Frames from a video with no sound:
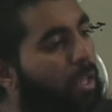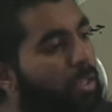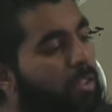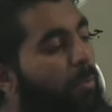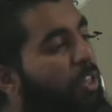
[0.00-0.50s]

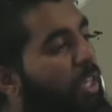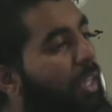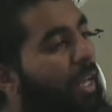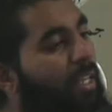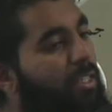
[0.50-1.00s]
something
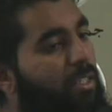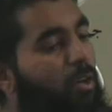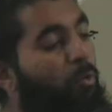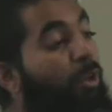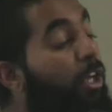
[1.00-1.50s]
that is
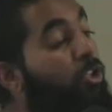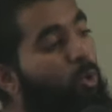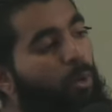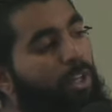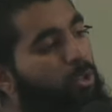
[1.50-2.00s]

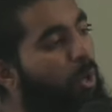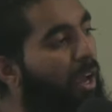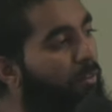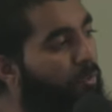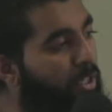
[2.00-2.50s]
reassuring to
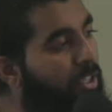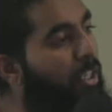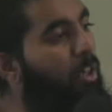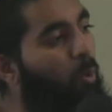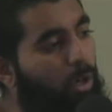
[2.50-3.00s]
every
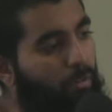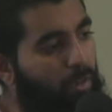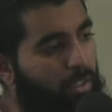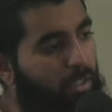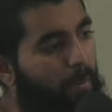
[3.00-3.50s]
single one of
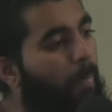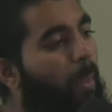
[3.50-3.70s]
us.